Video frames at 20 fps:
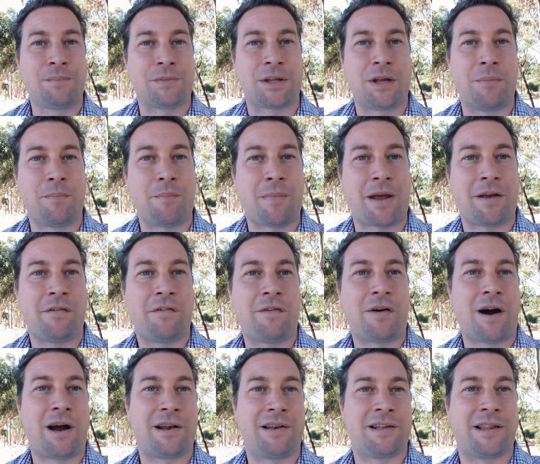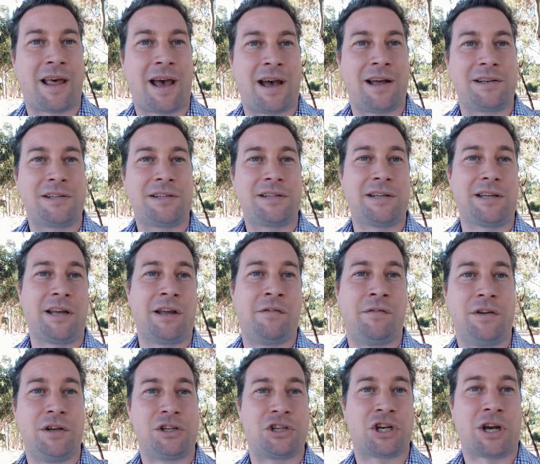You may find that
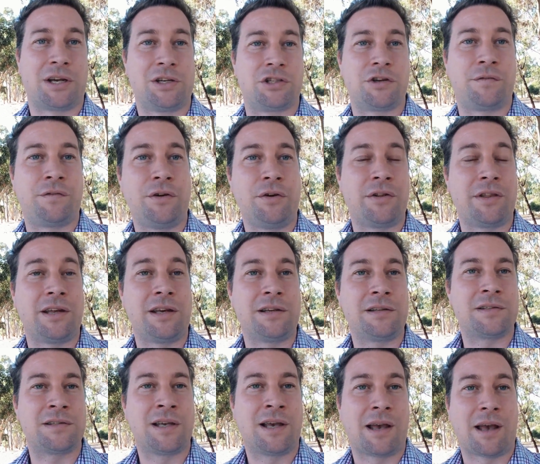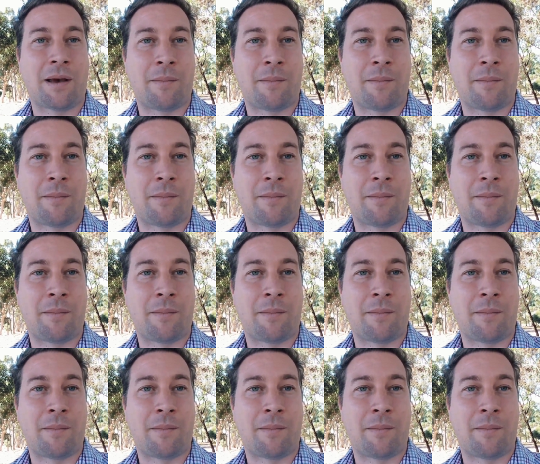if you change a few things,